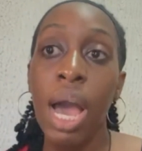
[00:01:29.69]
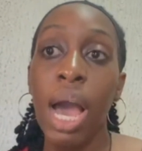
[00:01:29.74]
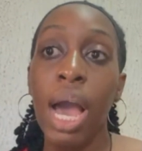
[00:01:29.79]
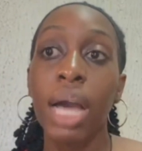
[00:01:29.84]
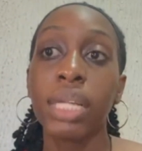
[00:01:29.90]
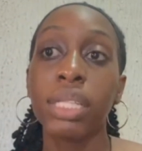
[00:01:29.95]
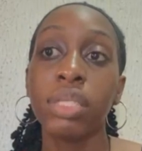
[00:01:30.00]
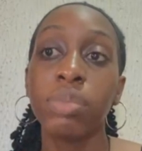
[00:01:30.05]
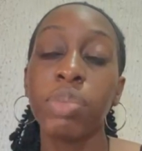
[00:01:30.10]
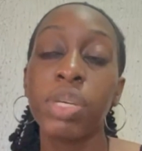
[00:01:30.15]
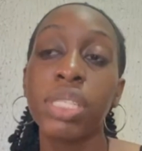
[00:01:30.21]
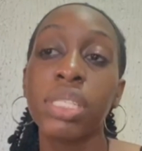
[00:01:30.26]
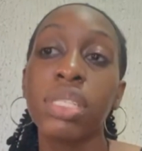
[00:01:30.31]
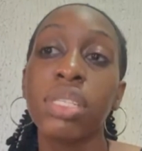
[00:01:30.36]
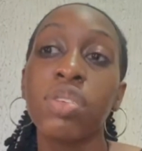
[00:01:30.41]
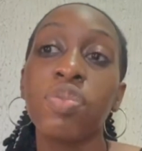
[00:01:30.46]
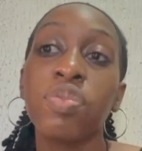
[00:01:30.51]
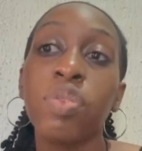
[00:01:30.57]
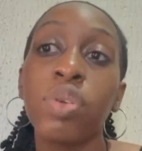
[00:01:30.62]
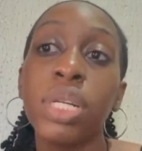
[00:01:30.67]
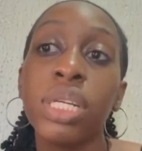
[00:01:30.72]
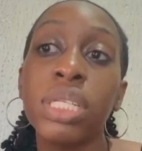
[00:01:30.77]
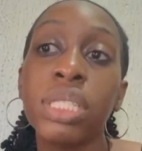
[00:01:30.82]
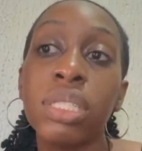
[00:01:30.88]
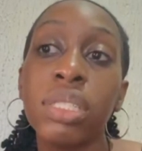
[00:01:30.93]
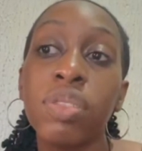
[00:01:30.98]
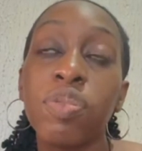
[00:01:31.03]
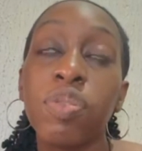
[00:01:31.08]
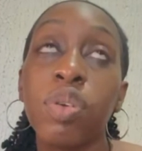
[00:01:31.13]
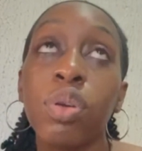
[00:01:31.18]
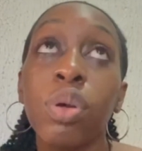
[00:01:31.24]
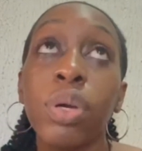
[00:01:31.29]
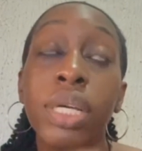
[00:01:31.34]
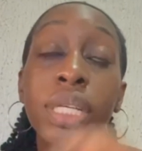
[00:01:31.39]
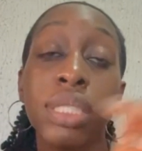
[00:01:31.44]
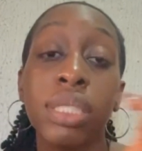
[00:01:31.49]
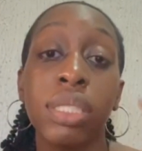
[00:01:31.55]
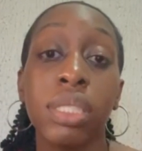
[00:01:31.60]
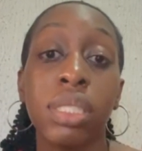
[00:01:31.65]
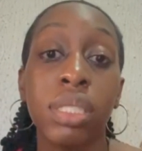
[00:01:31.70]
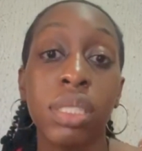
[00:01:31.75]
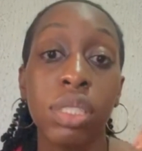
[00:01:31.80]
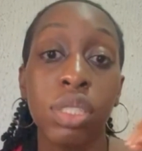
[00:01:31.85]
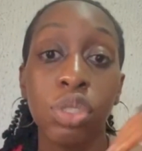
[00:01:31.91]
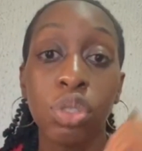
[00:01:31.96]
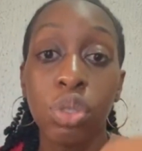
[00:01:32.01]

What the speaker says: And basically following the